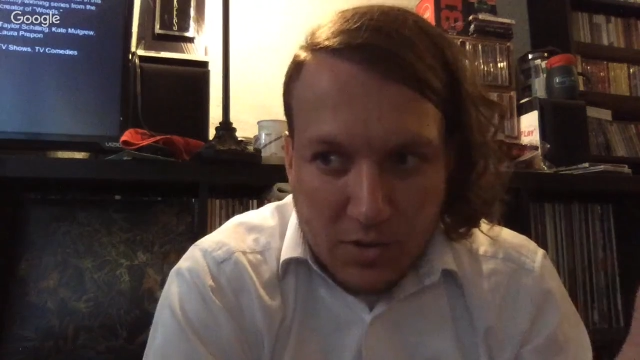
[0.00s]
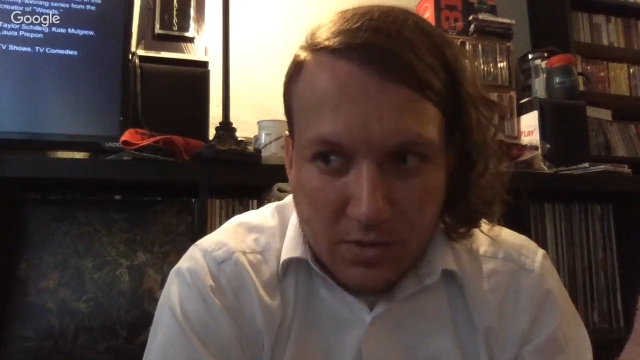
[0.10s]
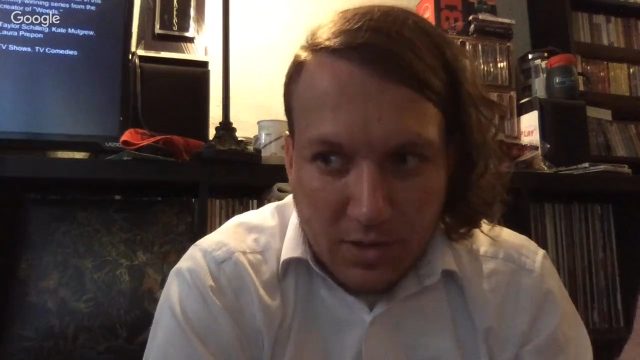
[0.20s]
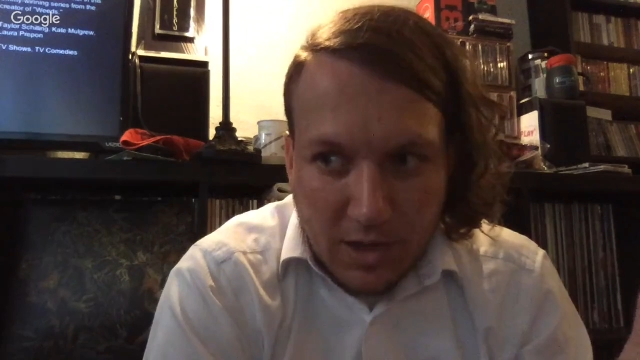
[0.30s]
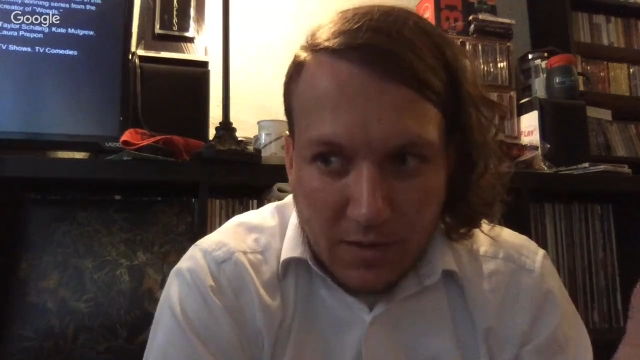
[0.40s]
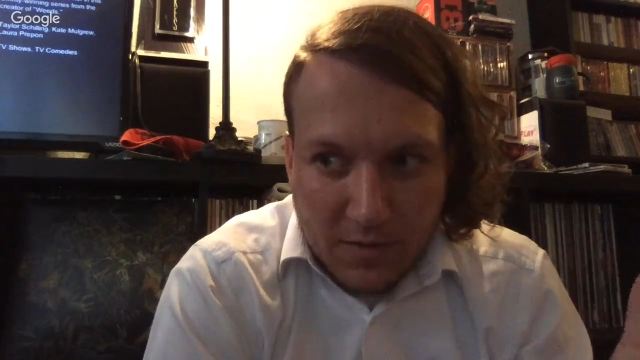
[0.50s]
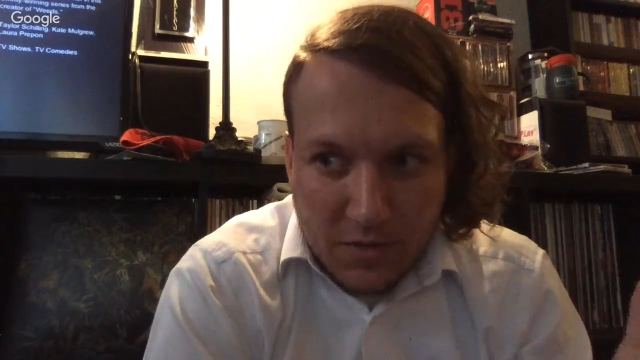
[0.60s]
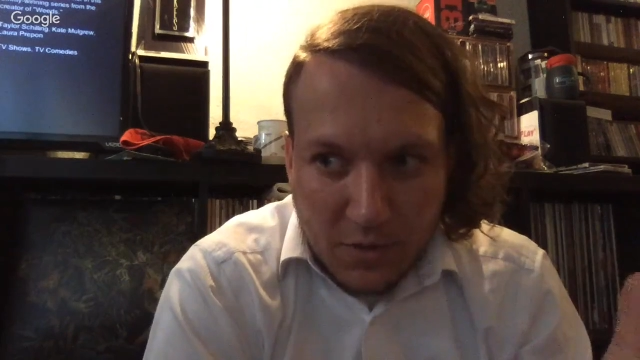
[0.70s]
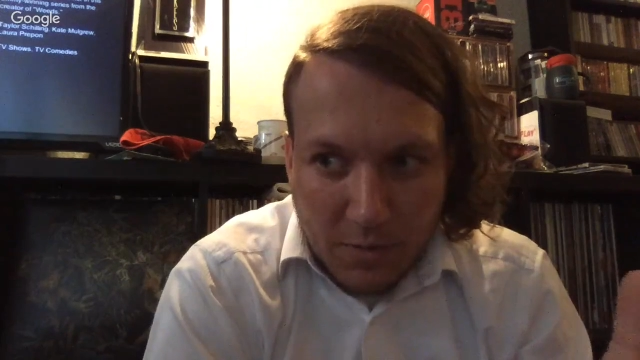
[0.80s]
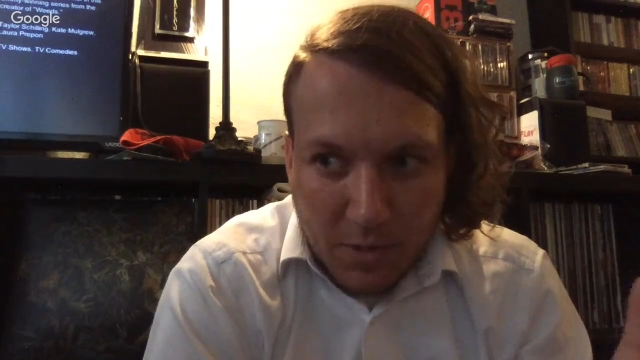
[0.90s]
kind of
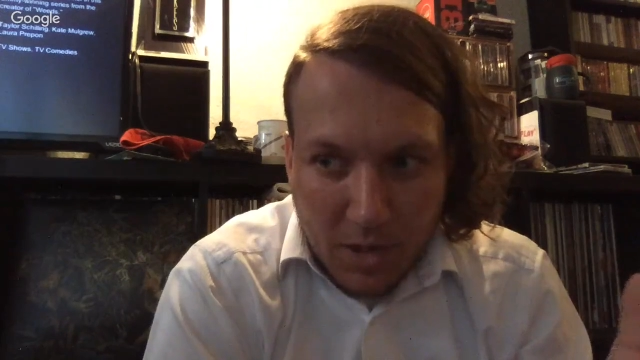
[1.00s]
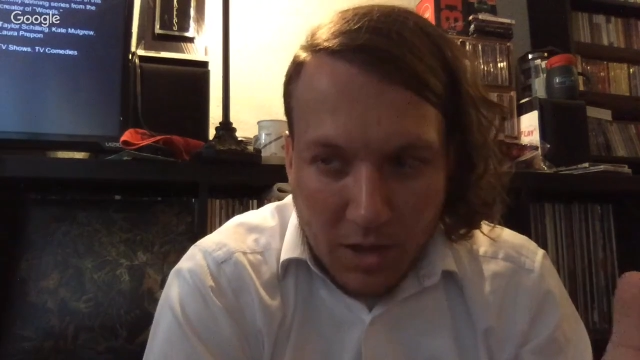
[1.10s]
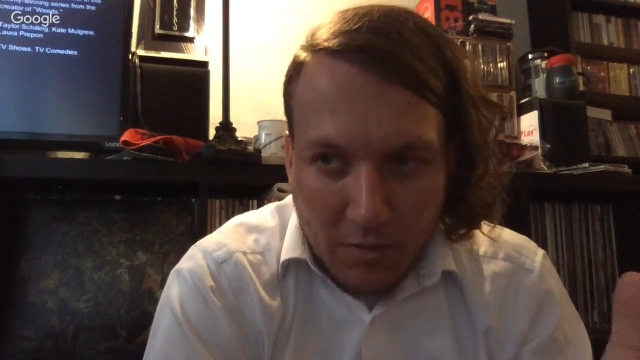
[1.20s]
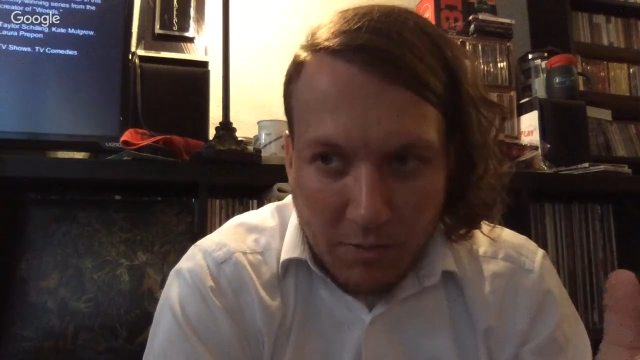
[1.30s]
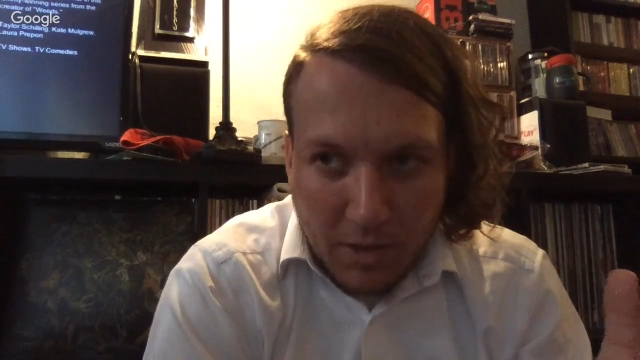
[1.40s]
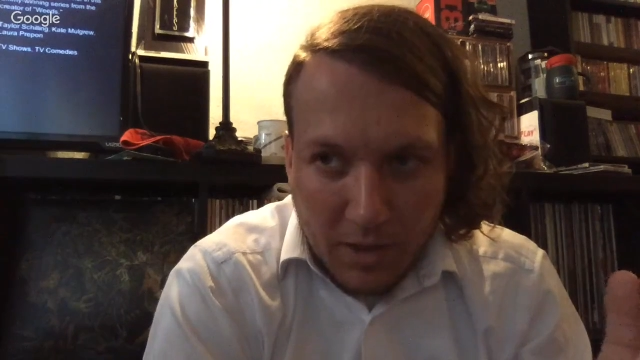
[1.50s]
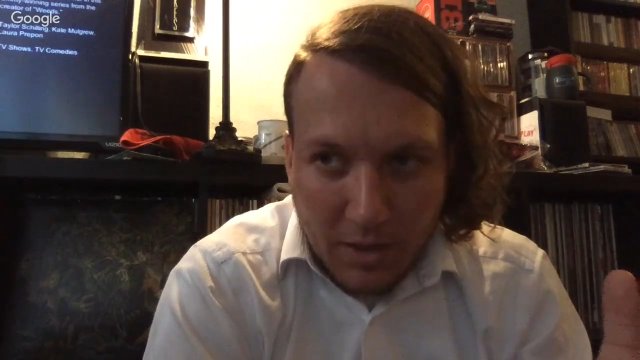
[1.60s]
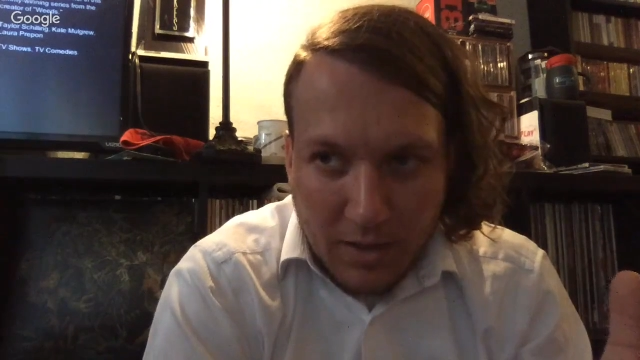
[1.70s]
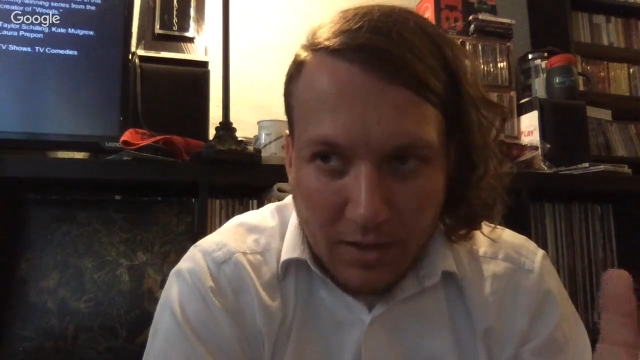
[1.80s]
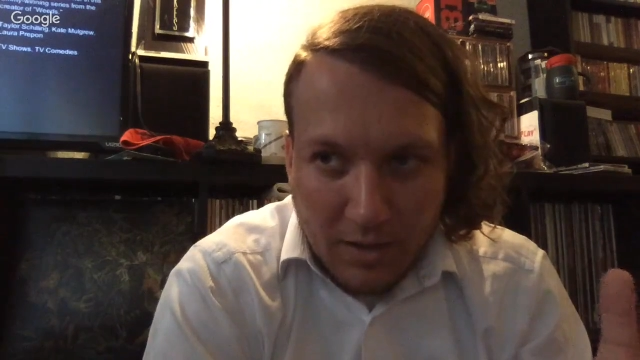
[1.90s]
strip mall, big
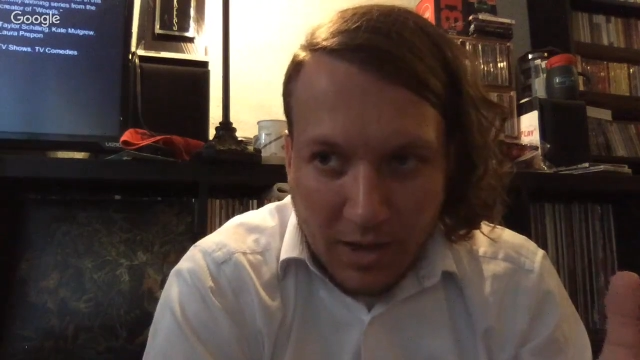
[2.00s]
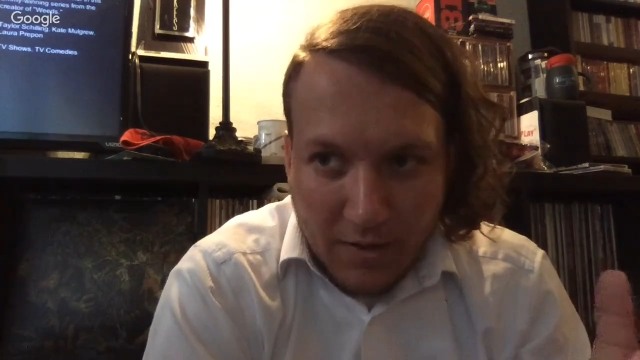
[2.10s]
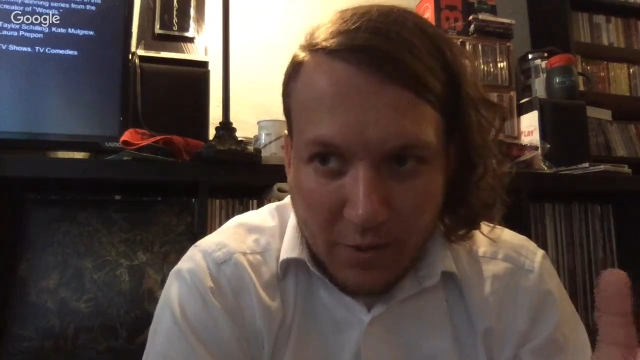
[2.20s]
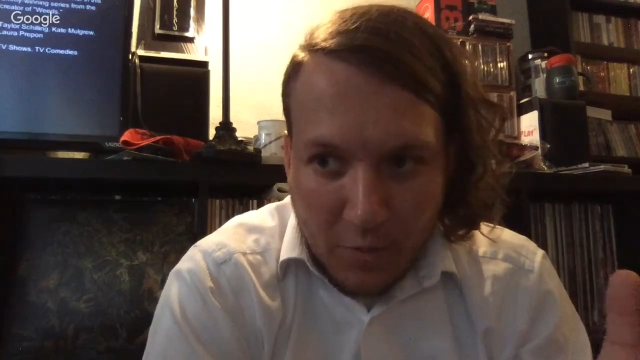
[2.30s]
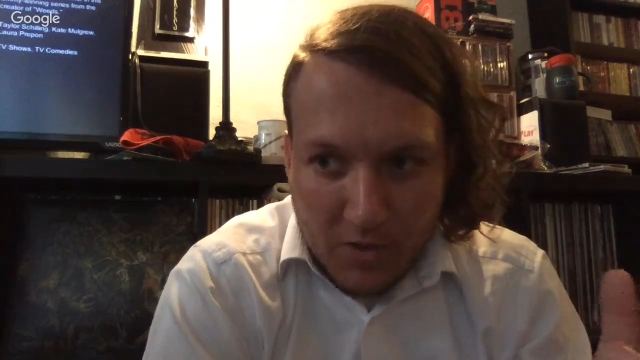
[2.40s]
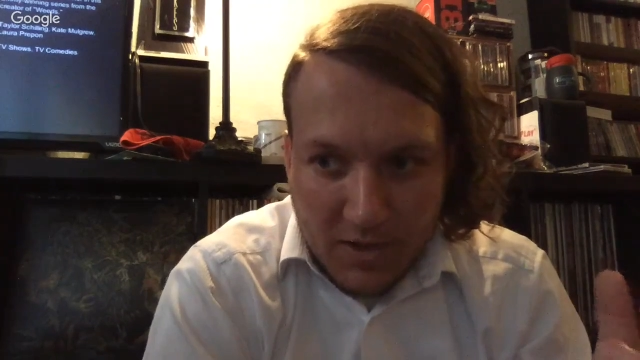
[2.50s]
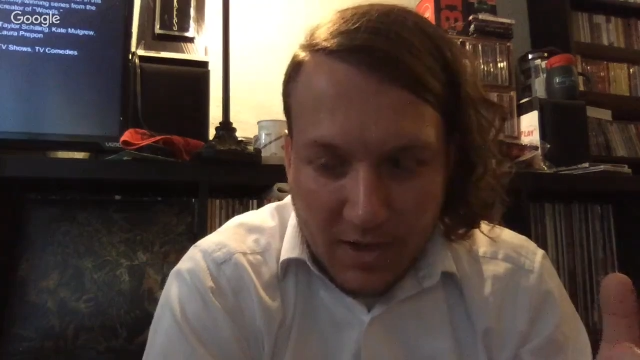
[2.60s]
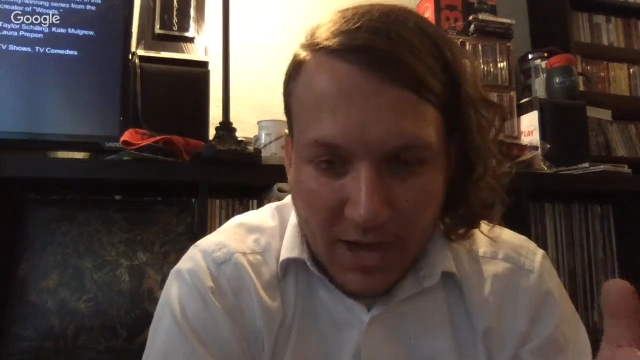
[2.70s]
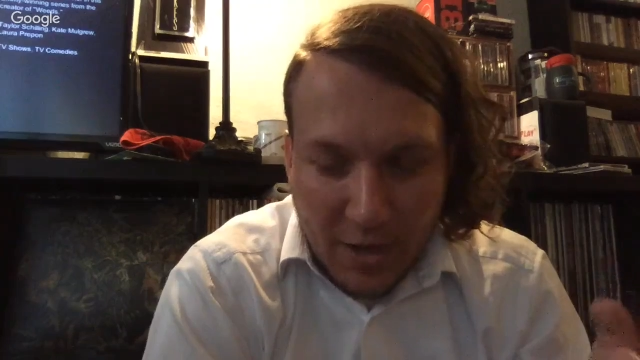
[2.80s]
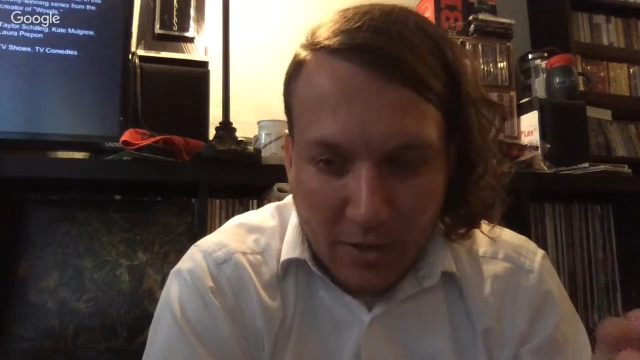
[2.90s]
kind of almost like an
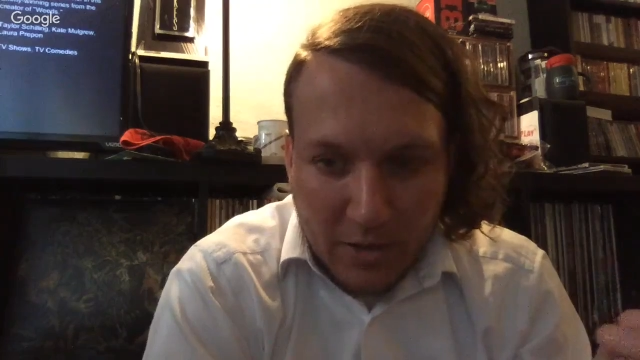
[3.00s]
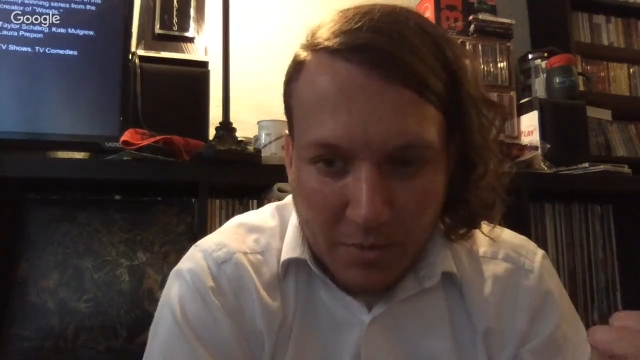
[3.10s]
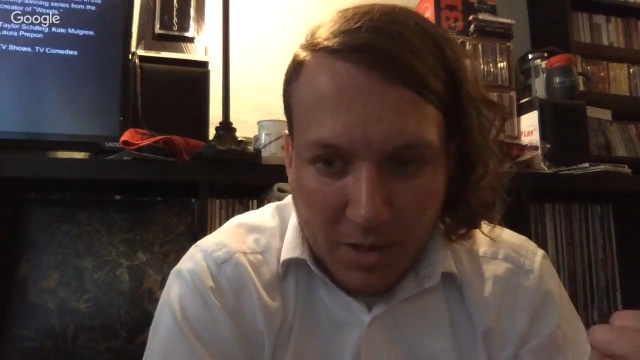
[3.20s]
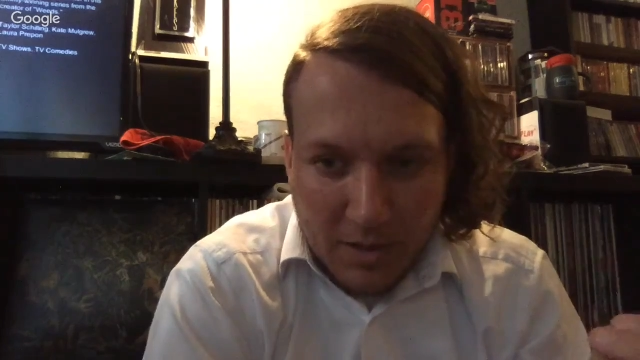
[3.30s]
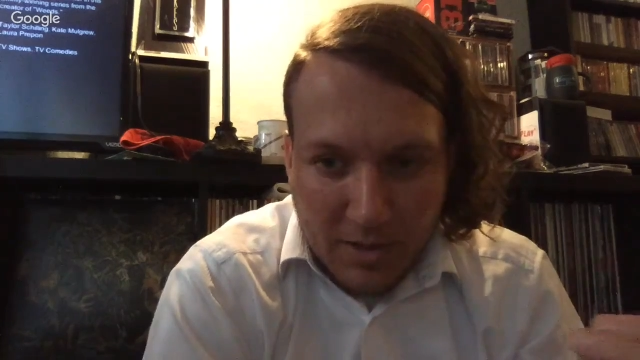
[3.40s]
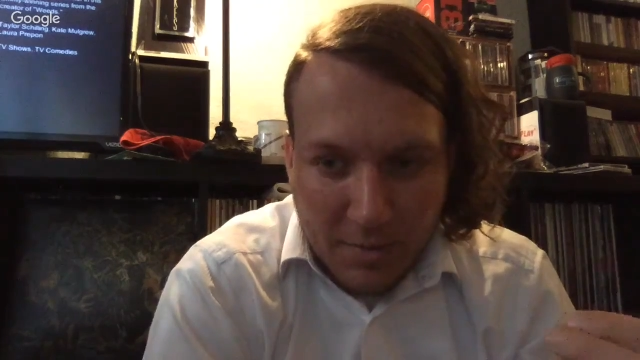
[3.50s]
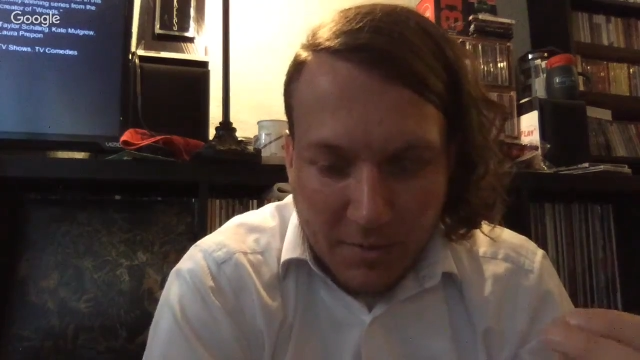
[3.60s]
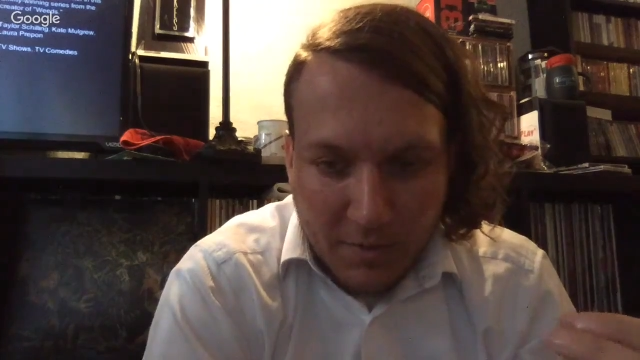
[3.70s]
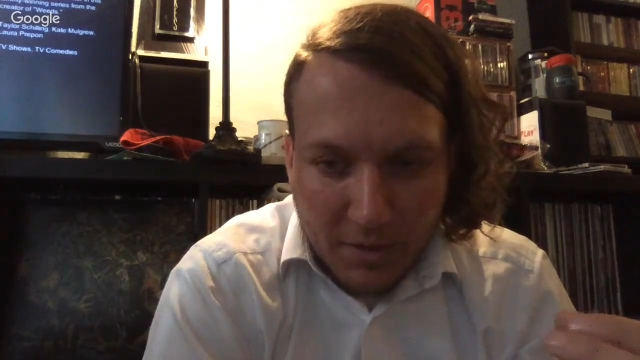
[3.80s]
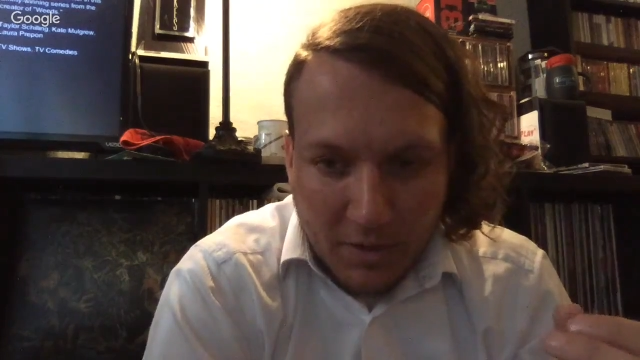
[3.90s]
outlet mall type of feel,